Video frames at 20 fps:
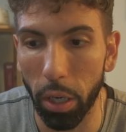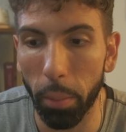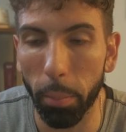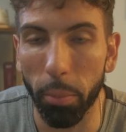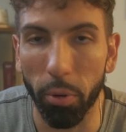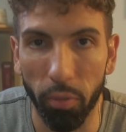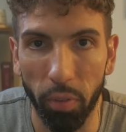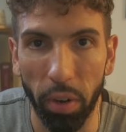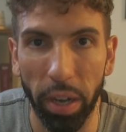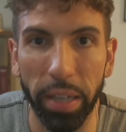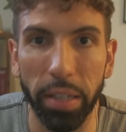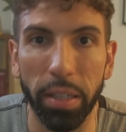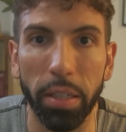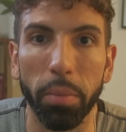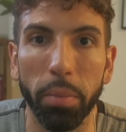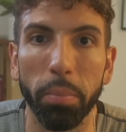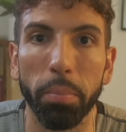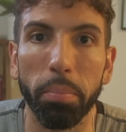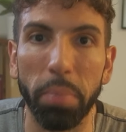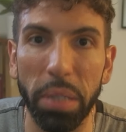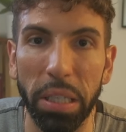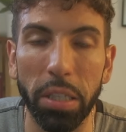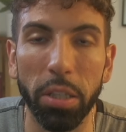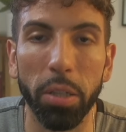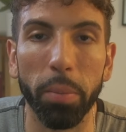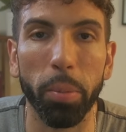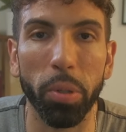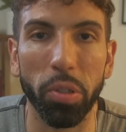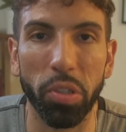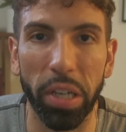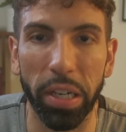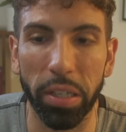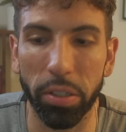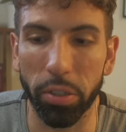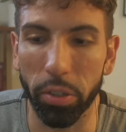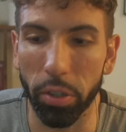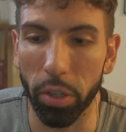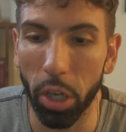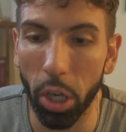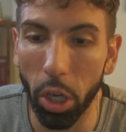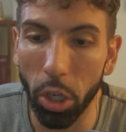providing, being the protector.